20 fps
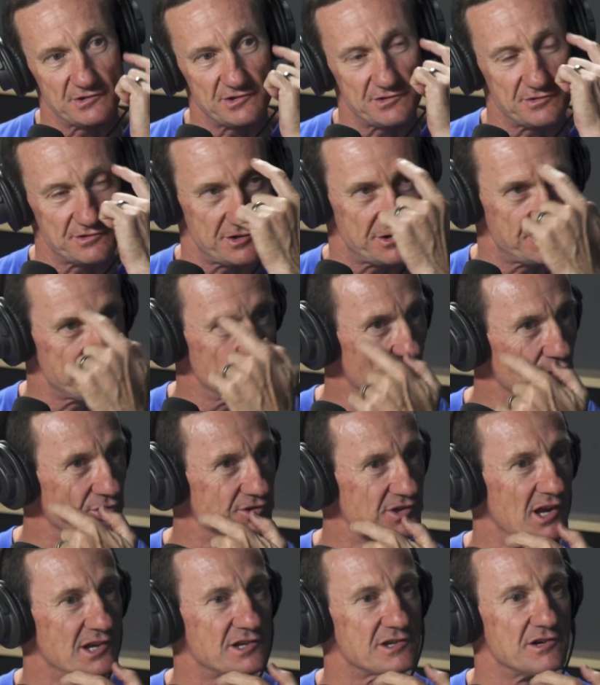which was a small
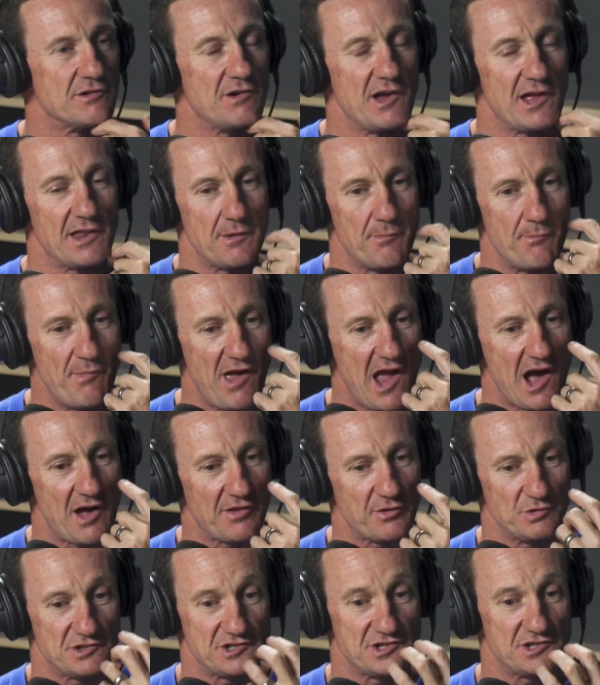section around the
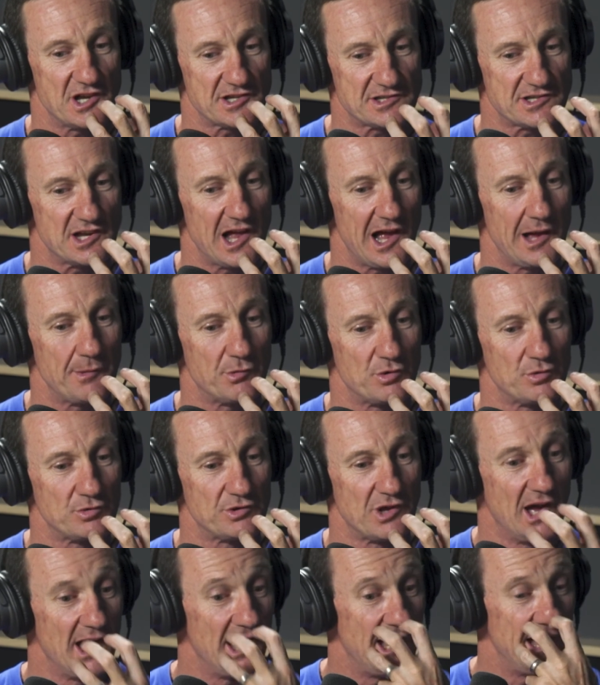mouth, which just
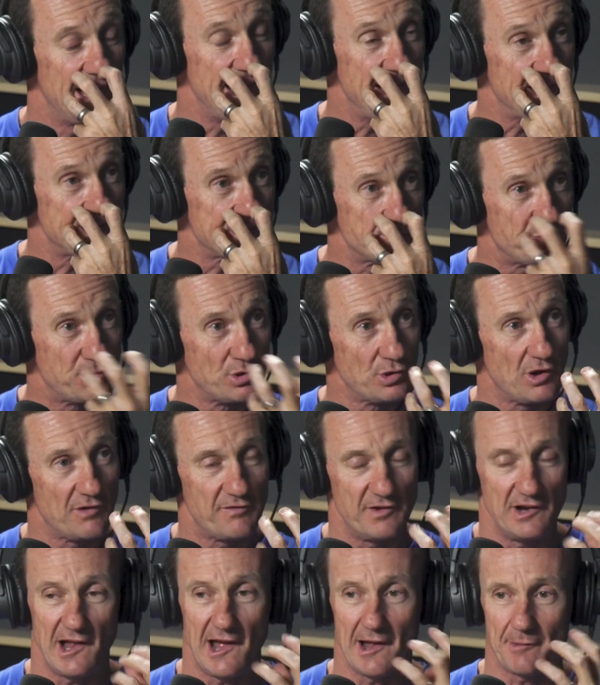enabled it to pull
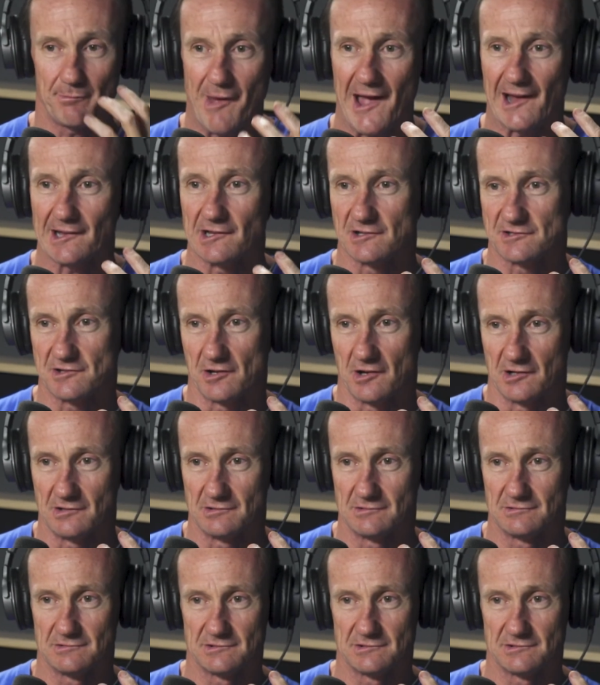off, and it had magnets on it.